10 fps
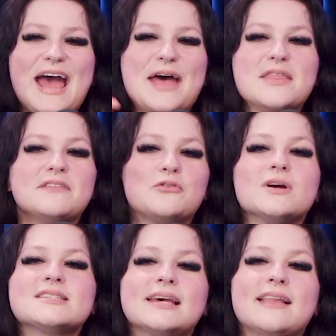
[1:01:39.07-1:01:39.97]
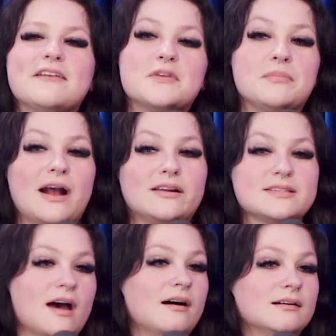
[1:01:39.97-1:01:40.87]
And then, of course, I left the
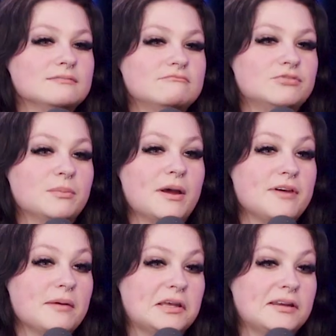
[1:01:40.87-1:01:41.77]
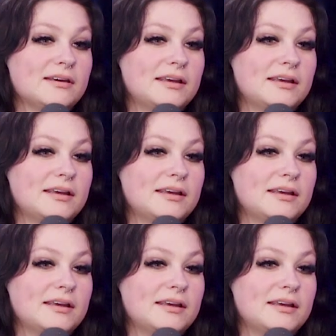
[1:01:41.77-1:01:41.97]
brownies out for my family to